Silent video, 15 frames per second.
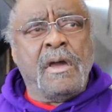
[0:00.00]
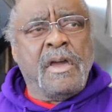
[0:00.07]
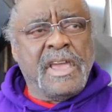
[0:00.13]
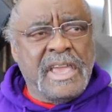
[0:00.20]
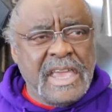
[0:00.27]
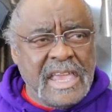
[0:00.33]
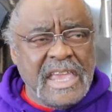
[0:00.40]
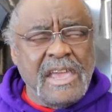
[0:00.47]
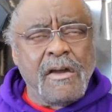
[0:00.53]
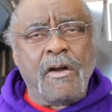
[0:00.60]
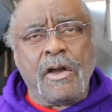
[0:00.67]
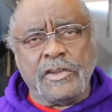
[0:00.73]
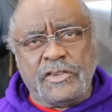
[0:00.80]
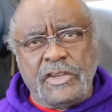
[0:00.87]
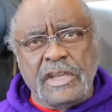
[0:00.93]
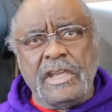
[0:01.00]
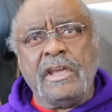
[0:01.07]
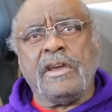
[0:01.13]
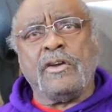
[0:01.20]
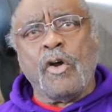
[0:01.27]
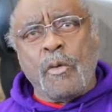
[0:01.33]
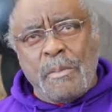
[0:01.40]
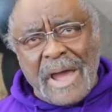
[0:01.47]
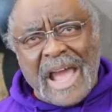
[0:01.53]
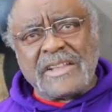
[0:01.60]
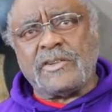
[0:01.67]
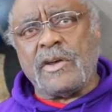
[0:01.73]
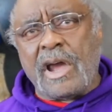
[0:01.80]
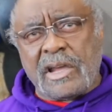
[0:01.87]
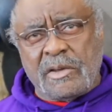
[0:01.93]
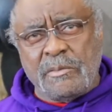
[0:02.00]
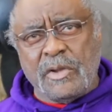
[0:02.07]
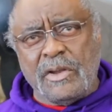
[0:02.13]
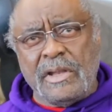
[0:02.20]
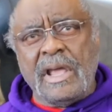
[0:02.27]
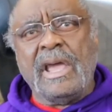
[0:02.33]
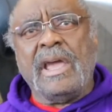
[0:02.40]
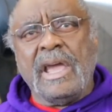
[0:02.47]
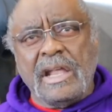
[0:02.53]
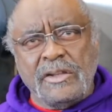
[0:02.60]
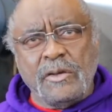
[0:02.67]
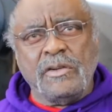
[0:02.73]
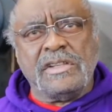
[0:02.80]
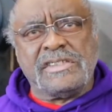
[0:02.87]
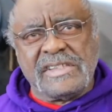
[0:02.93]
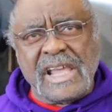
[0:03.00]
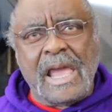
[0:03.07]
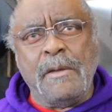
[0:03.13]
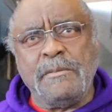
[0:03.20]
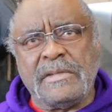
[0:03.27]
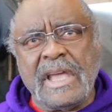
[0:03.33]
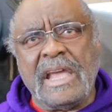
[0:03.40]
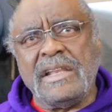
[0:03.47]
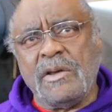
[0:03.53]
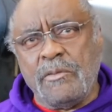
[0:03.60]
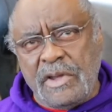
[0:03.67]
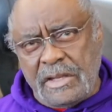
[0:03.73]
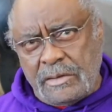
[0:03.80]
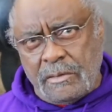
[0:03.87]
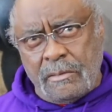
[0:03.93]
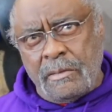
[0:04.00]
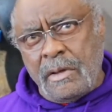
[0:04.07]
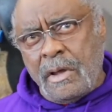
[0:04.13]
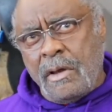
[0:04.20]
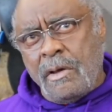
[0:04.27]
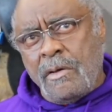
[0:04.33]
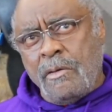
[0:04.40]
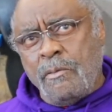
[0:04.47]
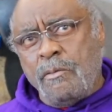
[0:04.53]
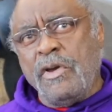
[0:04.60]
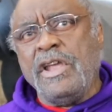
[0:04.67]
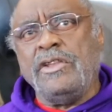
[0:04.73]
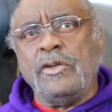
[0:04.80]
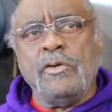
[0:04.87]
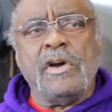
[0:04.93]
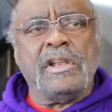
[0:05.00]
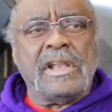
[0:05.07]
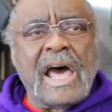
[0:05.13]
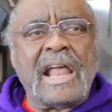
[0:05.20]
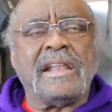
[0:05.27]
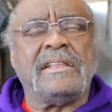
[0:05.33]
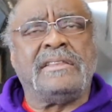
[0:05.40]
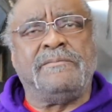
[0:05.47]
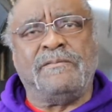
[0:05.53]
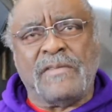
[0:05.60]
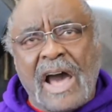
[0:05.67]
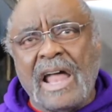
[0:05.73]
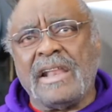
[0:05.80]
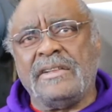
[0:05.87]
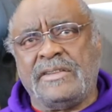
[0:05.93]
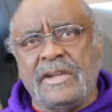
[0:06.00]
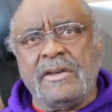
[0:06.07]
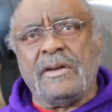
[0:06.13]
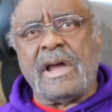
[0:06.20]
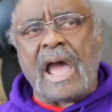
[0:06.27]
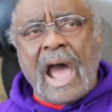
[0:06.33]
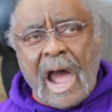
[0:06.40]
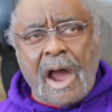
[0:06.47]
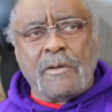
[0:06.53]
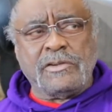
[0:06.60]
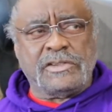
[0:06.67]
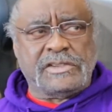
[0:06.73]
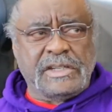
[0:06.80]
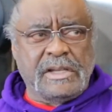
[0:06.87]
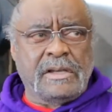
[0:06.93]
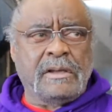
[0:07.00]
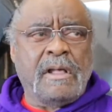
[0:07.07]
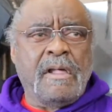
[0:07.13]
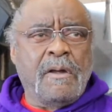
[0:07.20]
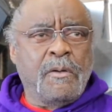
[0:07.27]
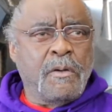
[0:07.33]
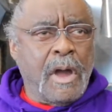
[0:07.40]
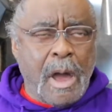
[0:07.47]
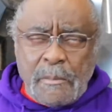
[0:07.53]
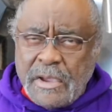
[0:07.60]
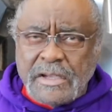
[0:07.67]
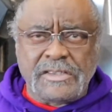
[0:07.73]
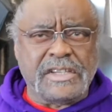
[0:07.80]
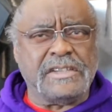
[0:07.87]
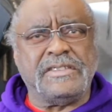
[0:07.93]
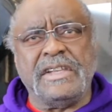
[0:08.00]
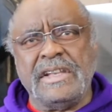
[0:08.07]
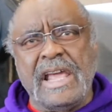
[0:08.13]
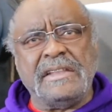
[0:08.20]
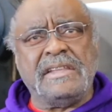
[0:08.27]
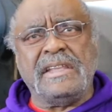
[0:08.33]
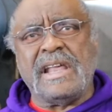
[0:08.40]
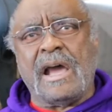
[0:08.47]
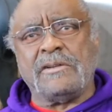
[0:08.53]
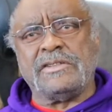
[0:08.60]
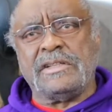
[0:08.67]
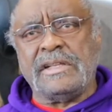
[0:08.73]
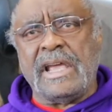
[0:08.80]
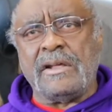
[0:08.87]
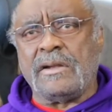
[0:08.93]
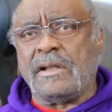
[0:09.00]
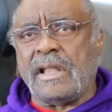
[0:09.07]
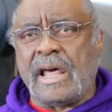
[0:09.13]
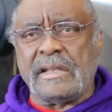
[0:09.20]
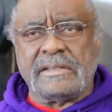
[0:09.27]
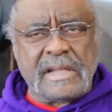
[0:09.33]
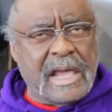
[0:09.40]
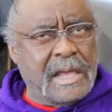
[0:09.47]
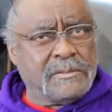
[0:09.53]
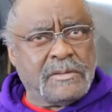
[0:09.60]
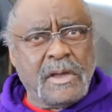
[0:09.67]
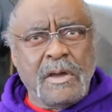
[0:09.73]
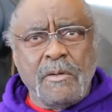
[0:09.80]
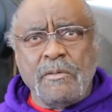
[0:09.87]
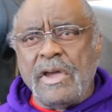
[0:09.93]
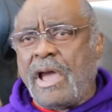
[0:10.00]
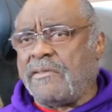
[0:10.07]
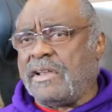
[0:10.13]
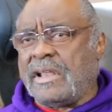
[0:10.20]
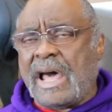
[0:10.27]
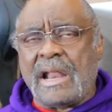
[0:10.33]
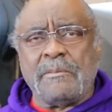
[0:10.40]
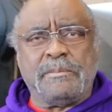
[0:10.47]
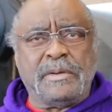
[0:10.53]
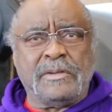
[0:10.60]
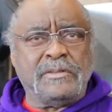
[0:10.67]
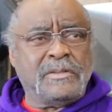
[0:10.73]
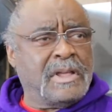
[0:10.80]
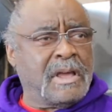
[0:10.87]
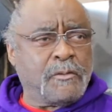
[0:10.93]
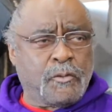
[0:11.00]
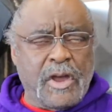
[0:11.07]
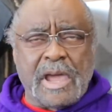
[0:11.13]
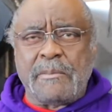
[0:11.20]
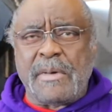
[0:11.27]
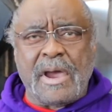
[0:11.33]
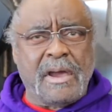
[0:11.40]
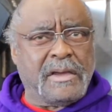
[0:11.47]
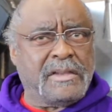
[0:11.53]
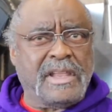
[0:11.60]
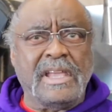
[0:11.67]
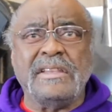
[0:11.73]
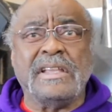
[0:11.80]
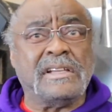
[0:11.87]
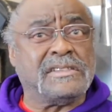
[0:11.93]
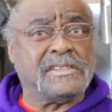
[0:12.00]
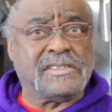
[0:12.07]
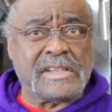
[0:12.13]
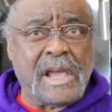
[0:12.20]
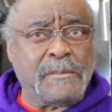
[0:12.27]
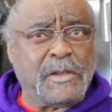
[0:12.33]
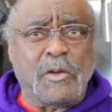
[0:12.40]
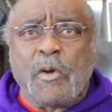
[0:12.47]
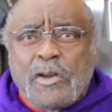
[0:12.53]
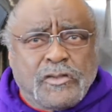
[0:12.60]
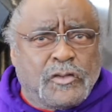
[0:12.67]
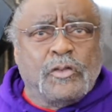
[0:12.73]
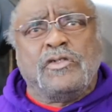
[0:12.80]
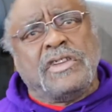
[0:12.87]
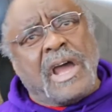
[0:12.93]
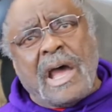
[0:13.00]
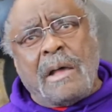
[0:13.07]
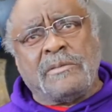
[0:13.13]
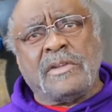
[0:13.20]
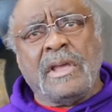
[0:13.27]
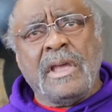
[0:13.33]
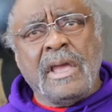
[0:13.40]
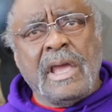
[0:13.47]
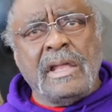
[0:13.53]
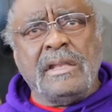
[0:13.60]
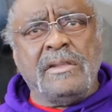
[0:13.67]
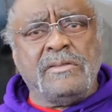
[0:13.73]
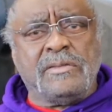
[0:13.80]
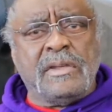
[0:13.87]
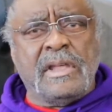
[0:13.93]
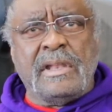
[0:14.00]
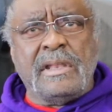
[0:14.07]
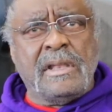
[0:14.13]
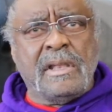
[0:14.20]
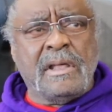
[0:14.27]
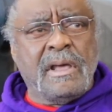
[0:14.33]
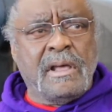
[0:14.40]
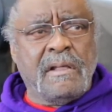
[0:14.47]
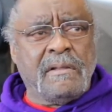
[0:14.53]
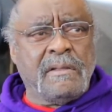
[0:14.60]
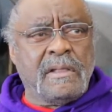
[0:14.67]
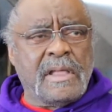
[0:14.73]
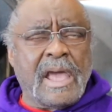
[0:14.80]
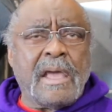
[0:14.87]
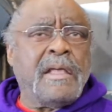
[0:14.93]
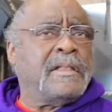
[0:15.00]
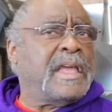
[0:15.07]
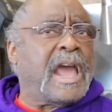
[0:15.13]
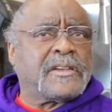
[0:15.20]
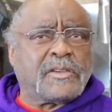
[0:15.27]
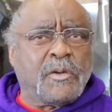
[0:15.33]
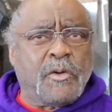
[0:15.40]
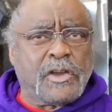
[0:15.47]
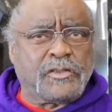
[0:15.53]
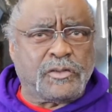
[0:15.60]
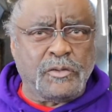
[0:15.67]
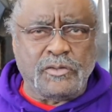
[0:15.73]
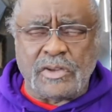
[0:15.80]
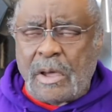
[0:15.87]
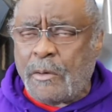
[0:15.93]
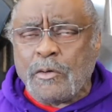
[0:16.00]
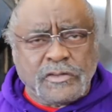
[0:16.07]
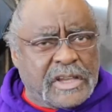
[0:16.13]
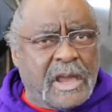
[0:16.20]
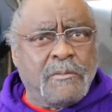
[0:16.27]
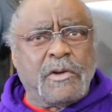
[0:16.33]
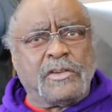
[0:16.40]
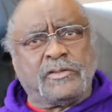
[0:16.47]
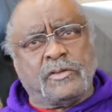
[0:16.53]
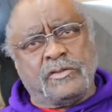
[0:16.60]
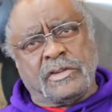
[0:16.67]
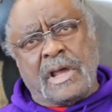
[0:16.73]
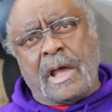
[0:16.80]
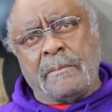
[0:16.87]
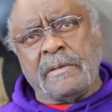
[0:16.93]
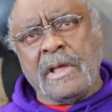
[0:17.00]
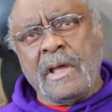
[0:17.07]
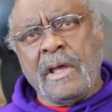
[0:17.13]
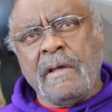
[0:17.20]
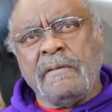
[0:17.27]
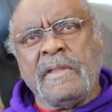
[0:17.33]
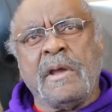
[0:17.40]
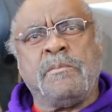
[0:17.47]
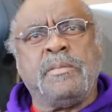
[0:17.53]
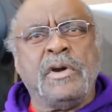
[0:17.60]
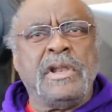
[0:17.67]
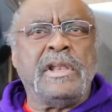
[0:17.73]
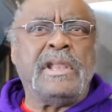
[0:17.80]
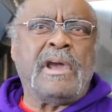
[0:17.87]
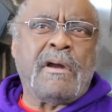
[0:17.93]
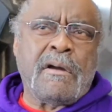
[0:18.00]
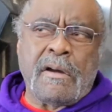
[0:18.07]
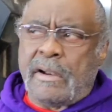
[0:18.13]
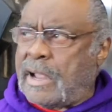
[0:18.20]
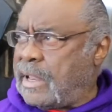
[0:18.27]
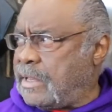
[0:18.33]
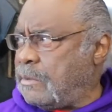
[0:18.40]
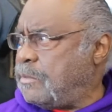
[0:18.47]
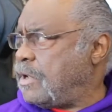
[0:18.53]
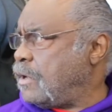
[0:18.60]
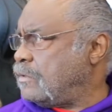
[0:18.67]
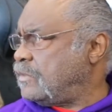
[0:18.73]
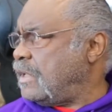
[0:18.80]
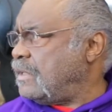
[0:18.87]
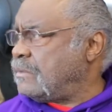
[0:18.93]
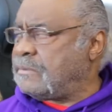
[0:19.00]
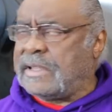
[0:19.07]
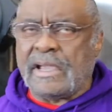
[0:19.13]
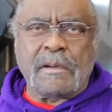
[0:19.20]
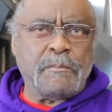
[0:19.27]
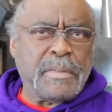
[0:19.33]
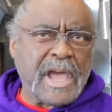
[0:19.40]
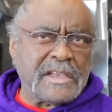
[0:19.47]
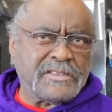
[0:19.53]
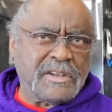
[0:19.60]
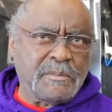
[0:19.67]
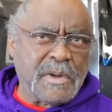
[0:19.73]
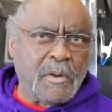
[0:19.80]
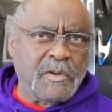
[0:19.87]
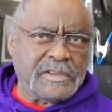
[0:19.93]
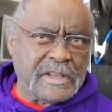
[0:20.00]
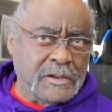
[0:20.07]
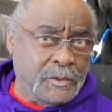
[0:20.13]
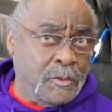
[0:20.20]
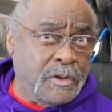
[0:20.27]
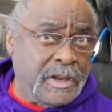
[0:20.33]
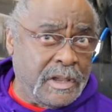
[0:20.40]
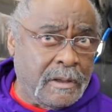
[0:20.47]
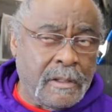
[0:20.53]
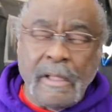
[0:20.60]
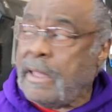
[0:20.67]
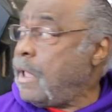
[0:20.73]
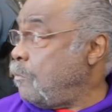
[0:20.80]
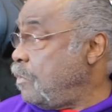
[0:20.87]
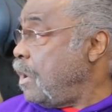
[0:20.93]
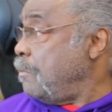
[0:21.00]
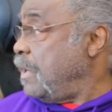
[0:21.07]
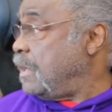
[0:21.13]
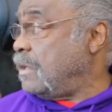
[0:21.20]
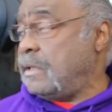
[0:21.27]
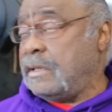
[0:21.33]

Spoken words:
he or she, go back to our community and do the same thing that we do. We do a lot of volunteer hours here. I'm here 16, 18 hours a day on a lot of times. We have a lot of people. Greg Berrigan, he does the same. He works 2 jobs. And and Hector works 2 jobs. Jose works 2 jobs. They're putting their heart out here because they're compassionate about what they're doing here. And we are making a